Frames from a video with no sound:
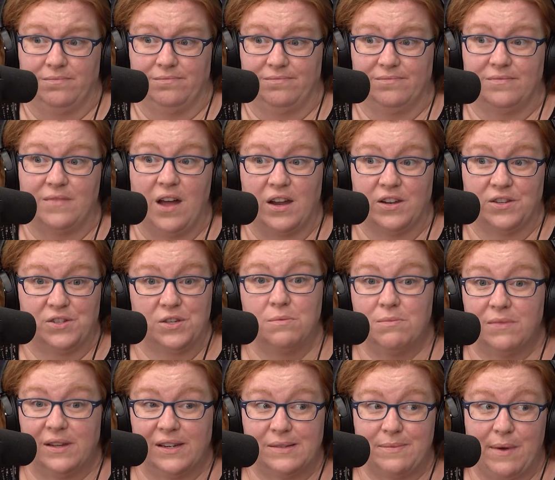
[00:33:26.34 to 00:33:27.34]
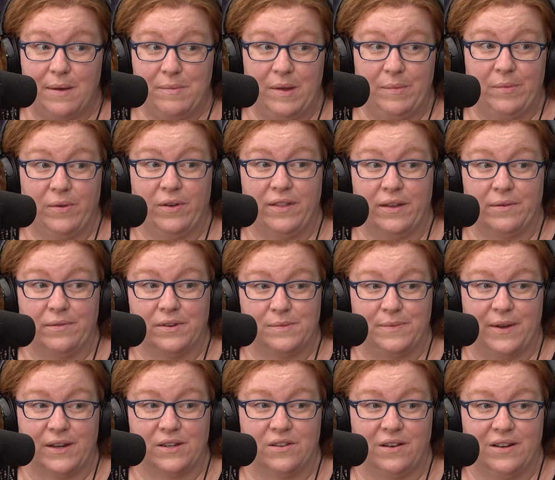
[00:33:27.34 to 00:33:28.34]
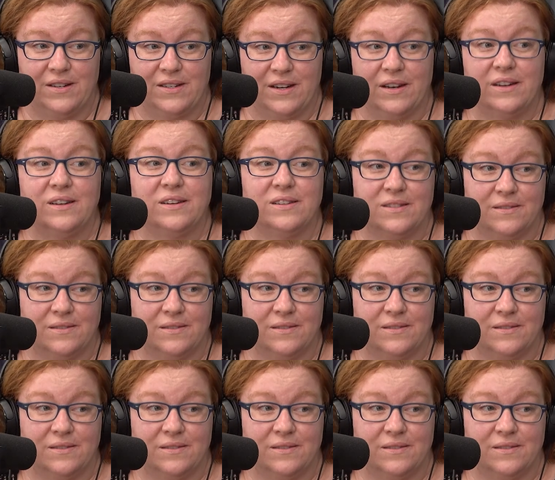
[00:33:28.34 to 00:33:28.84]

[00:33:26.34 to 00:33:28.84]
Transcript: not assume things about people, and then respect their identities.